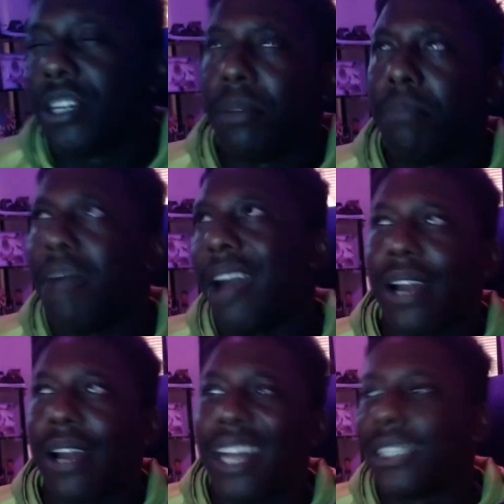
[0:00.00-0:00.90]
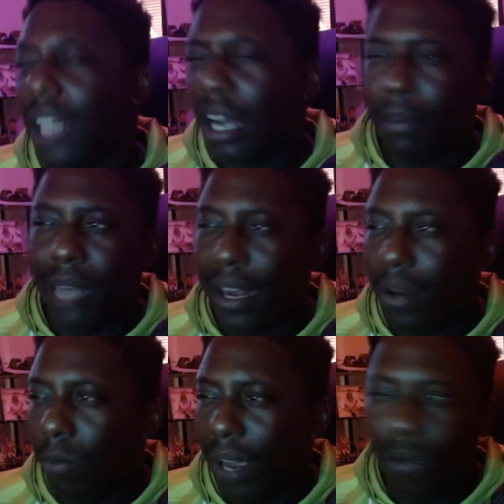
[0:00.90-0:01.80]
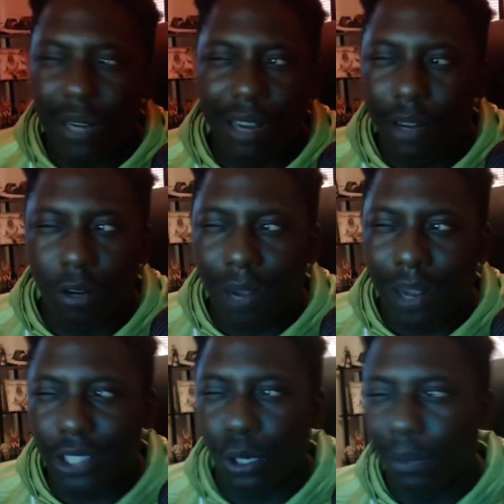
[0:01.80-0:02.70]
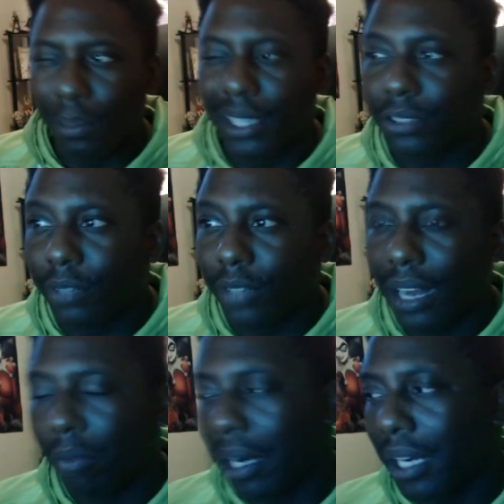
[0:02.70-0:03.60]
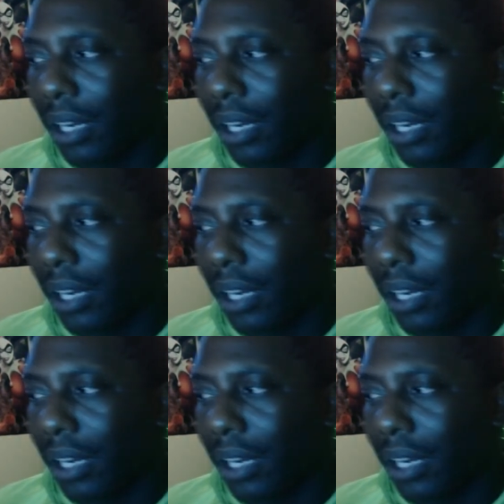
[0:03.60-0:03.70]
modernized, updated way, whatever the correct term is for that, right?